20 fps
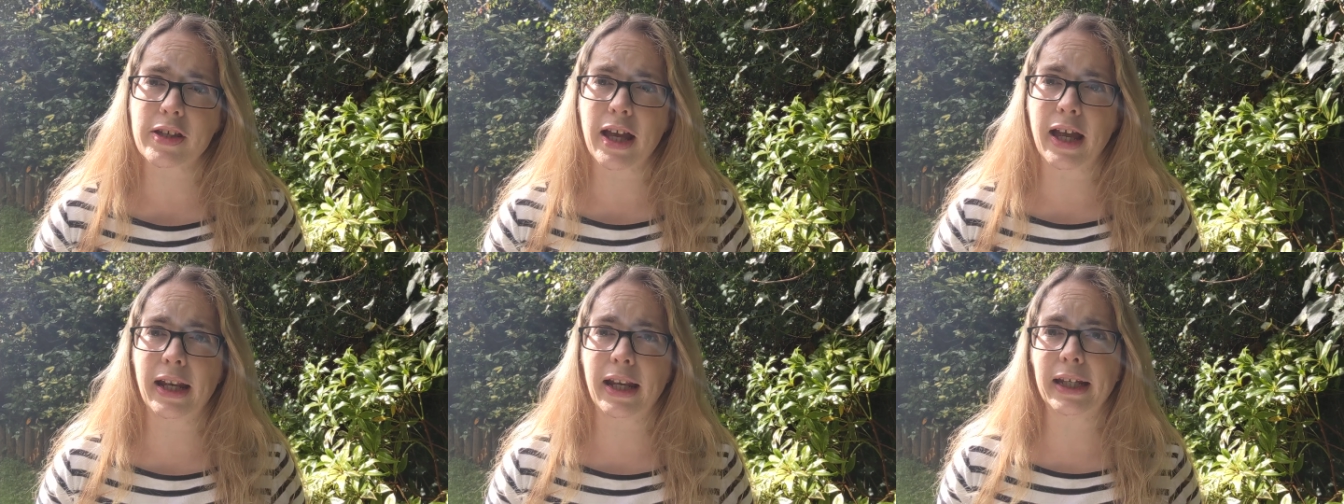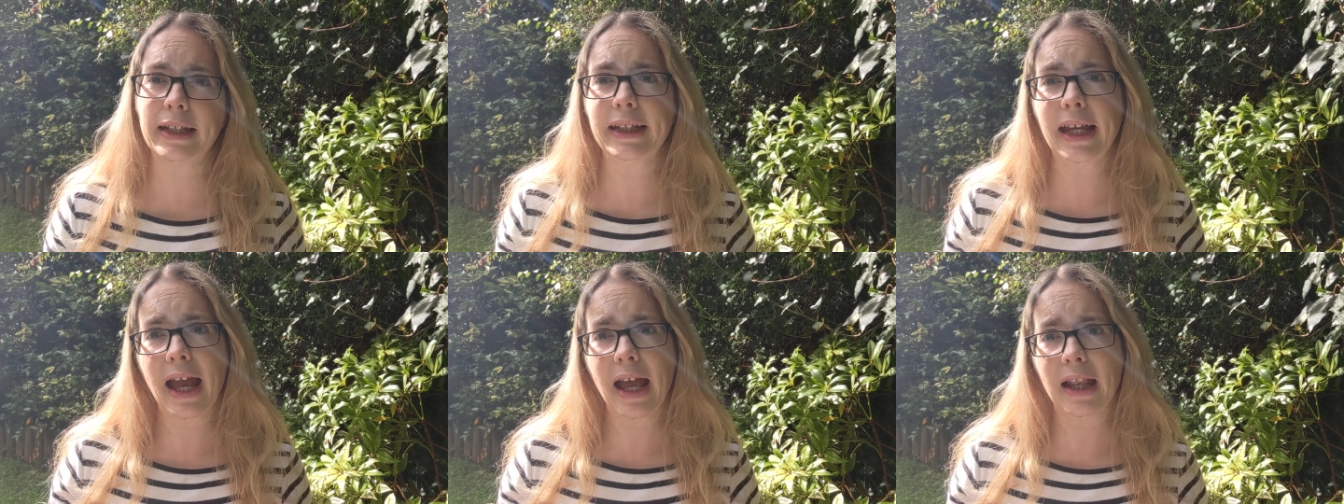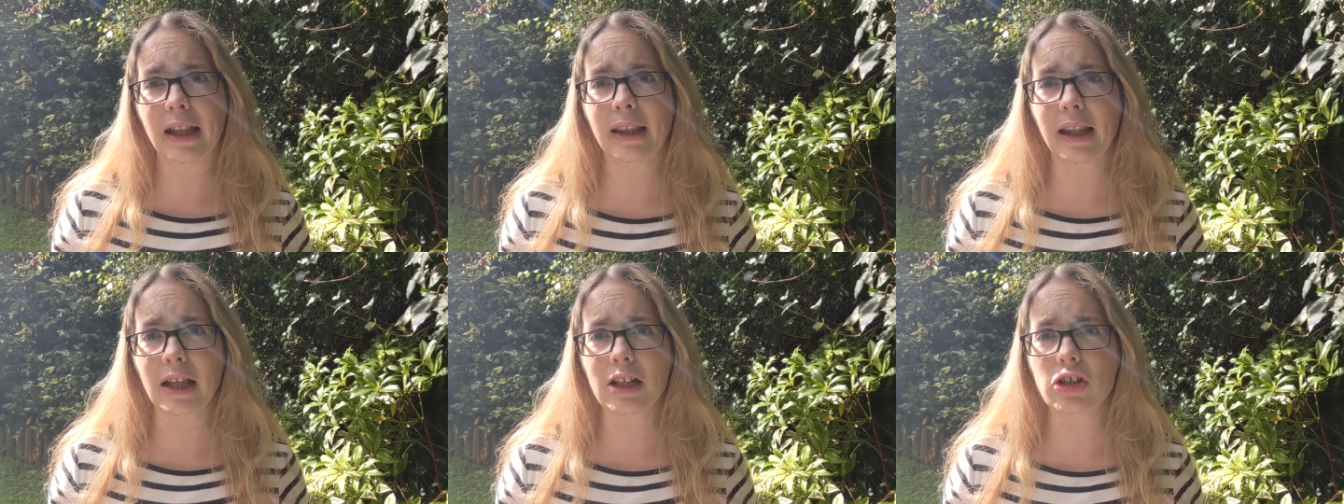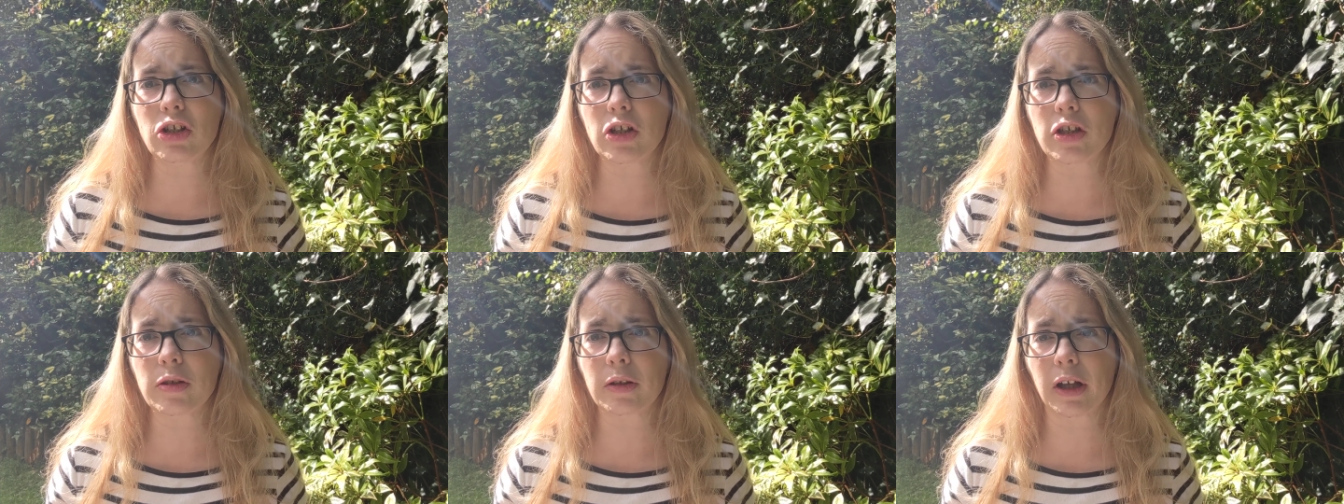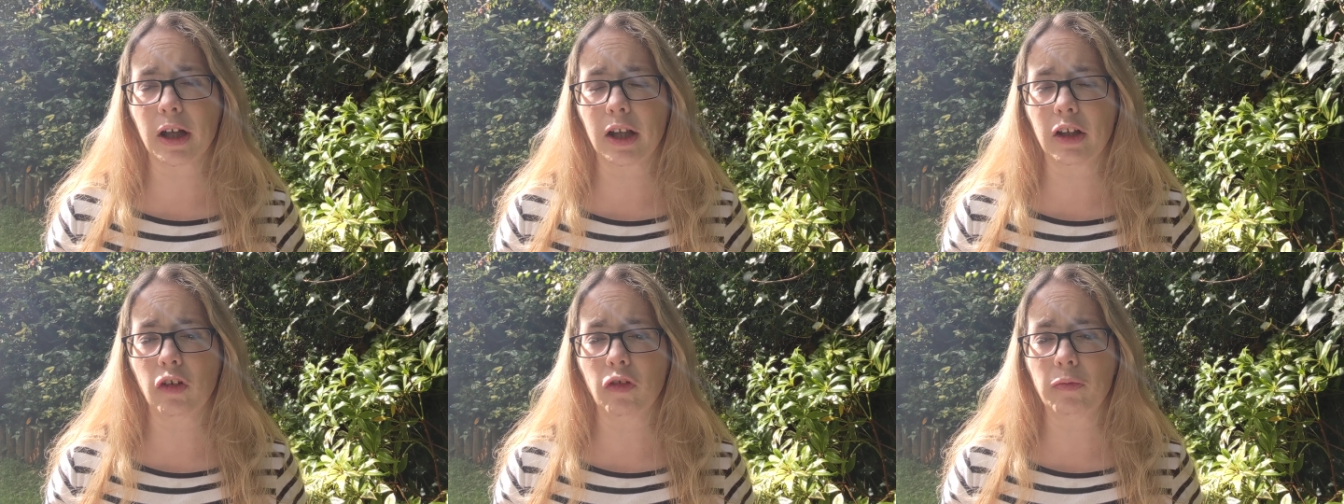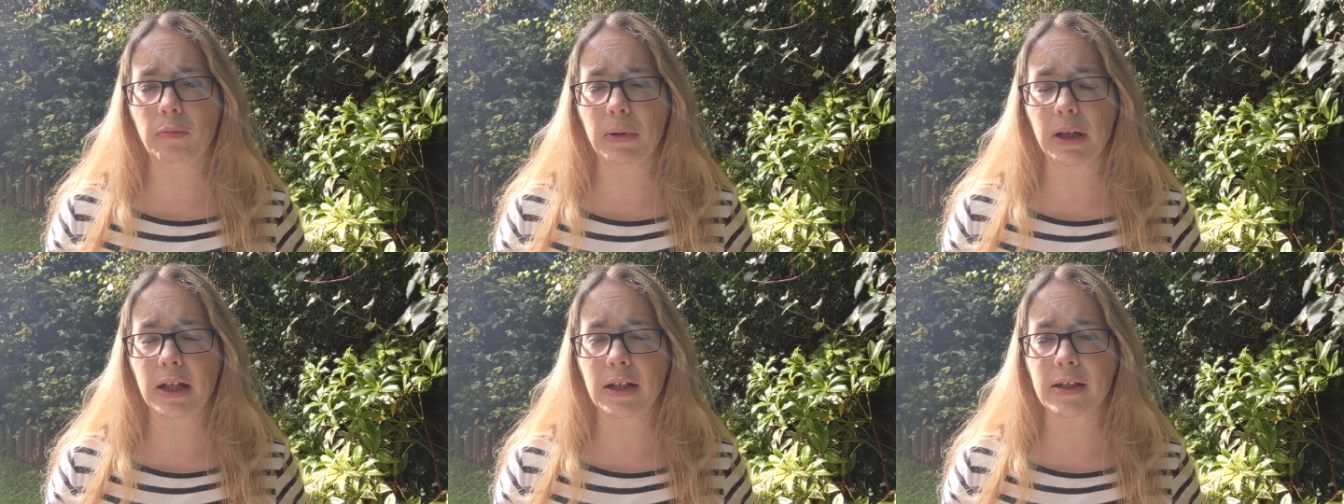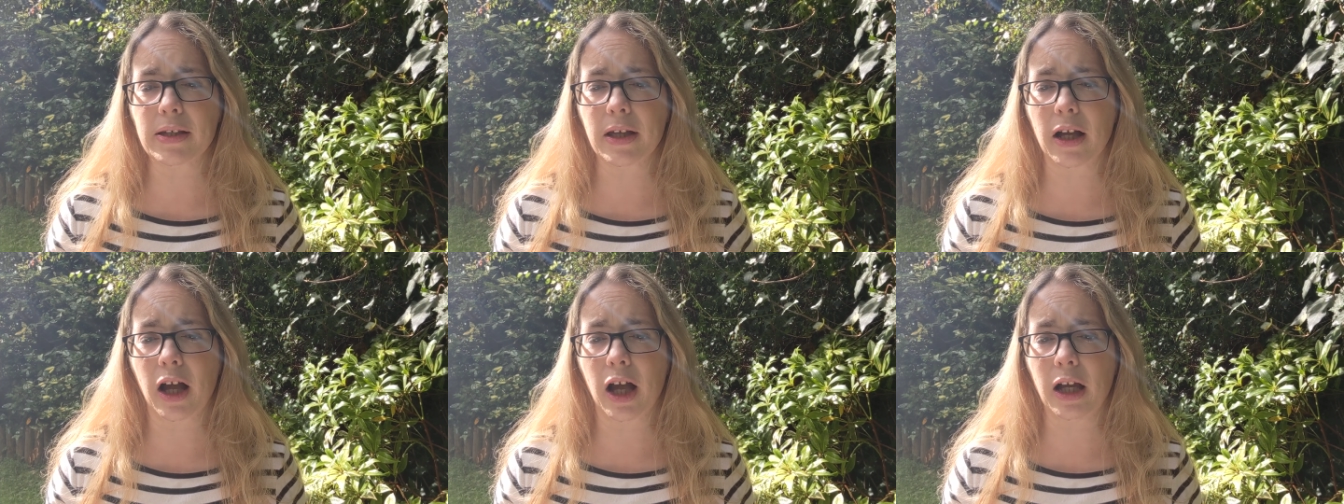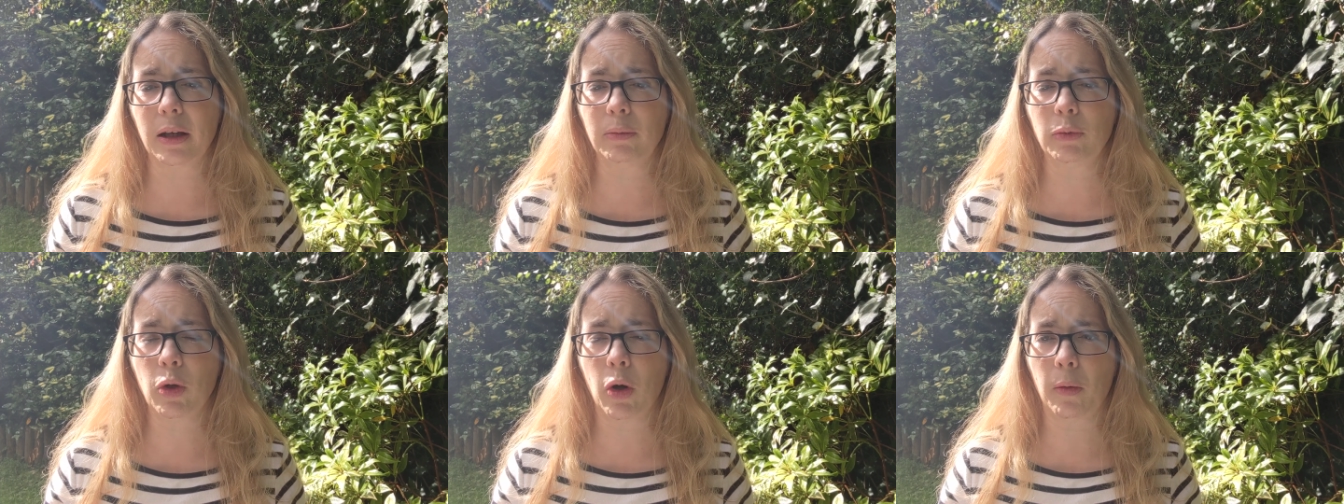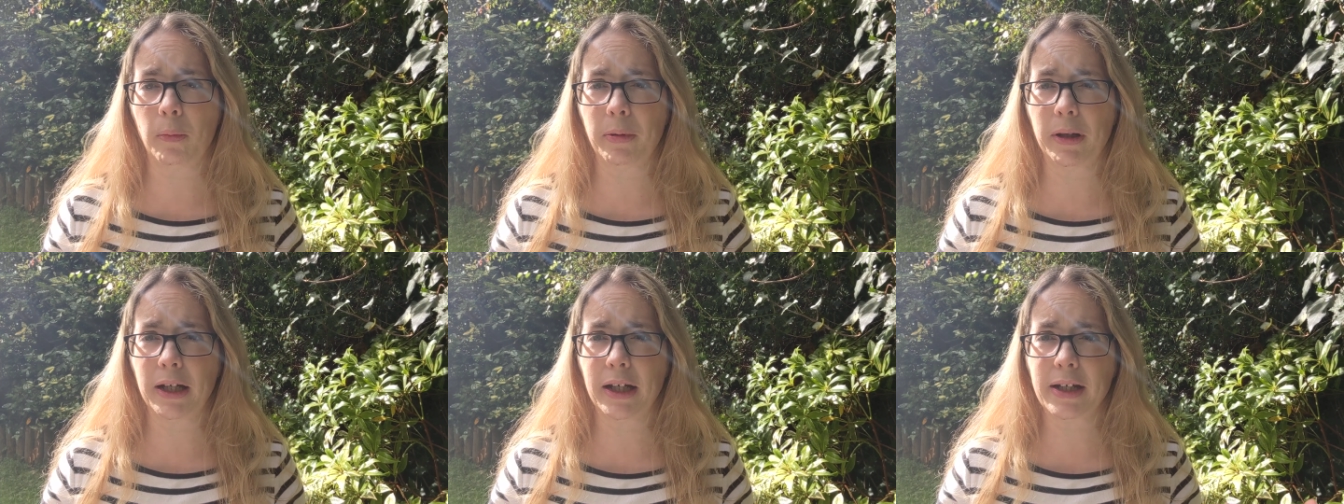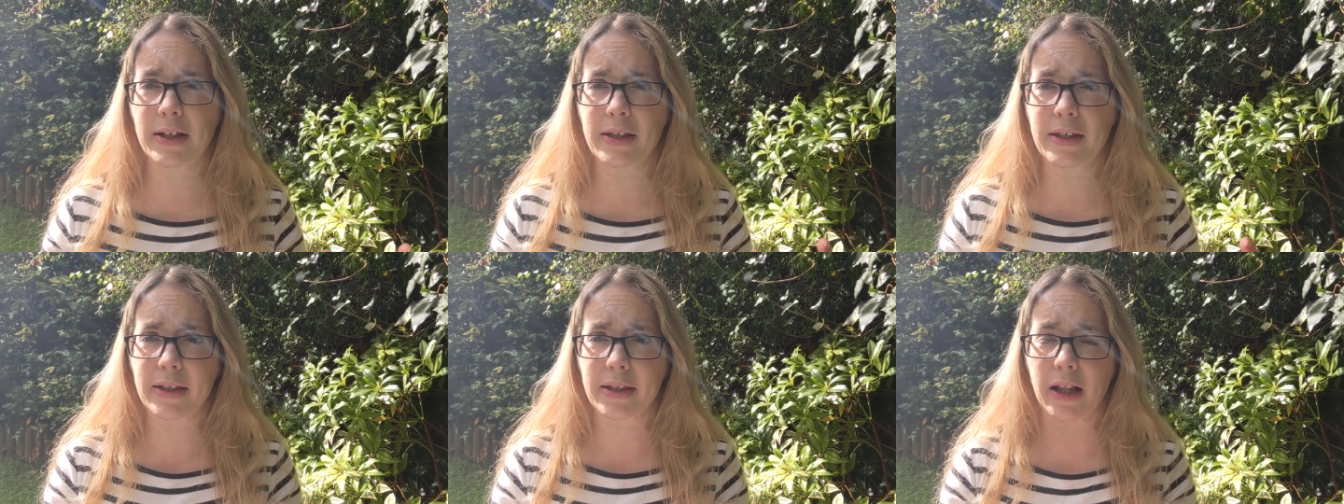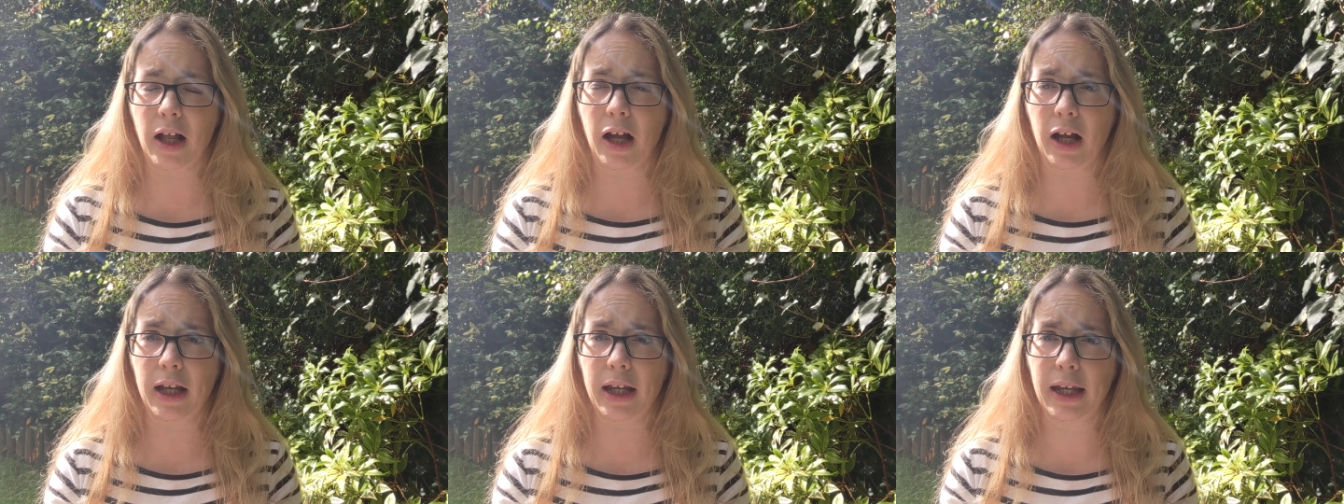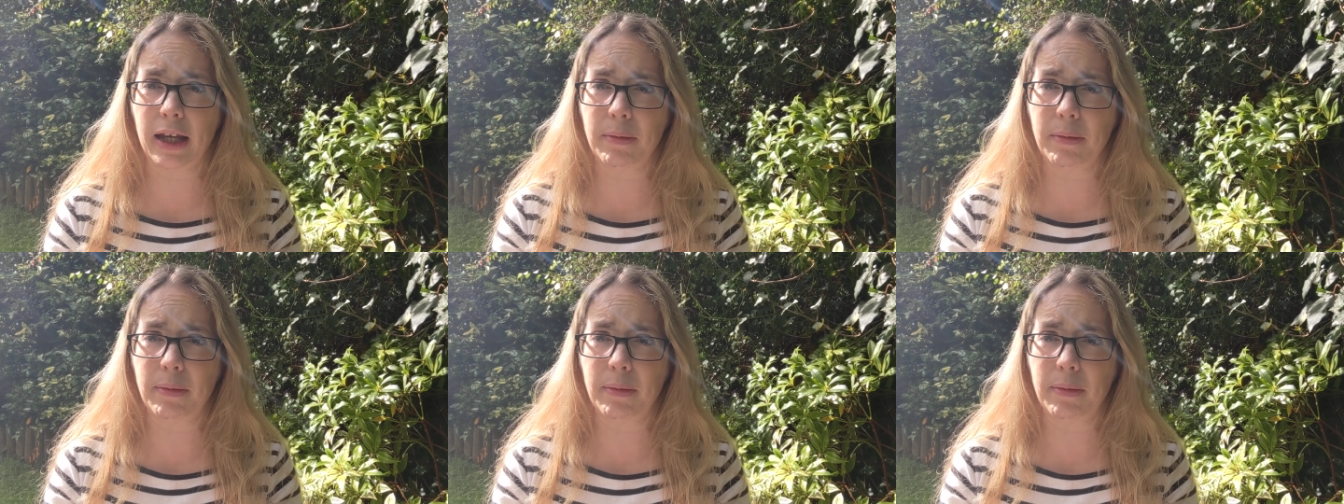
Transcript: And again, that just kind of means that I'm not being stuck